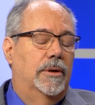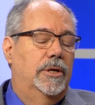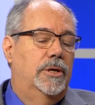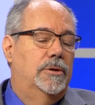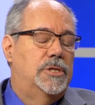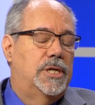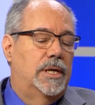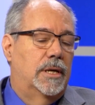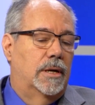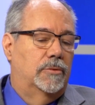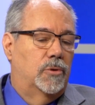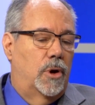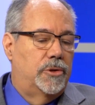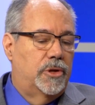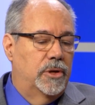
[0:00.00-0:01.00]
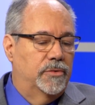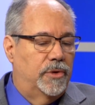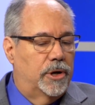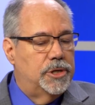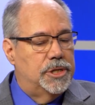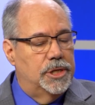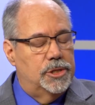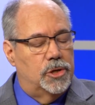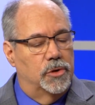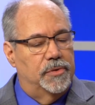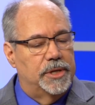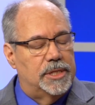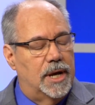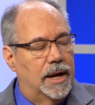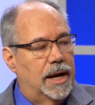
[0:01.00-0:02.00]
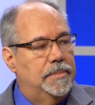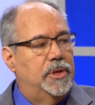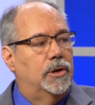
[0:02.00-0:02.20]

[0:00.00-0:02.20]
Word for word: using Roth conversions over time.